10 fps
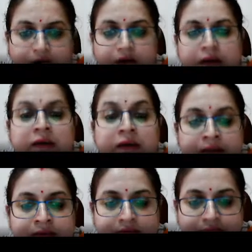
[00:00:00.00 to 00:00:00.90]

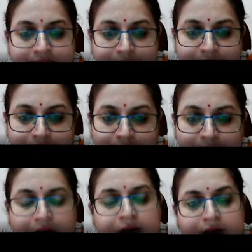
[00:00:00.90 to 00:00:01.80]
intensity
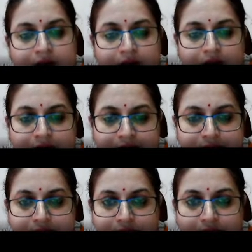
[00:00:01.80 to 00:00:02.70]
at reactor
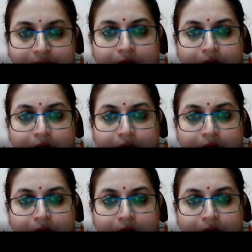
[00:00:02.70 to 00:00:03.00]
scale.